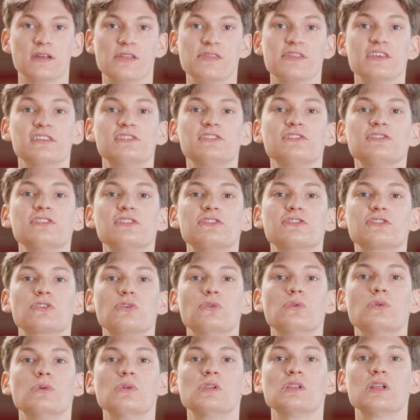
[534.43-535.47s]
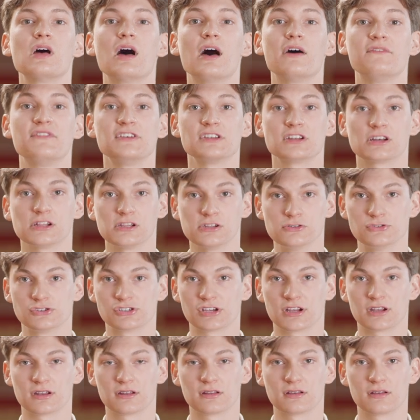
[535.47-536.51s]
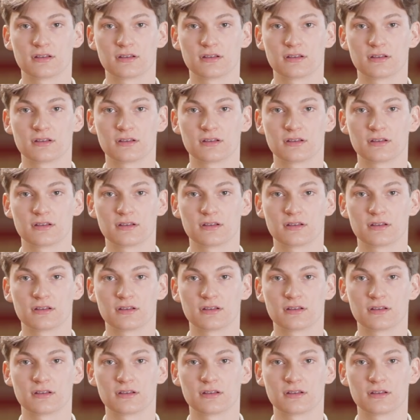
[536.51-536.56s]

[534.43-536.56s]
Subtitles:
This is a school of inclusion.